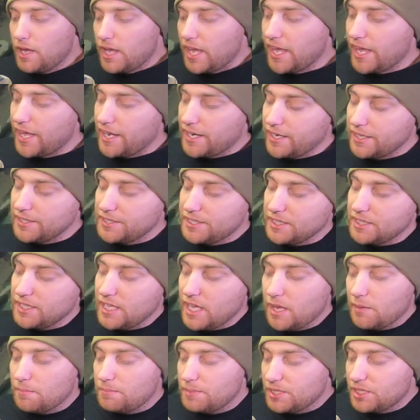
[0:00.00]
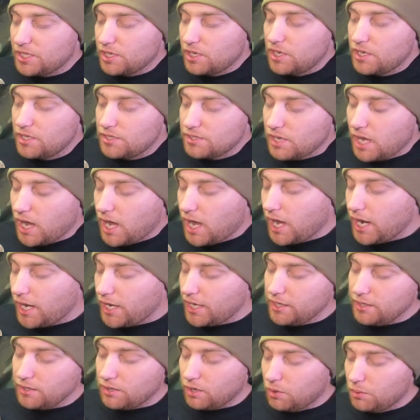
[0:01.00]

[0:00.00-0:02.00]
And I did that because I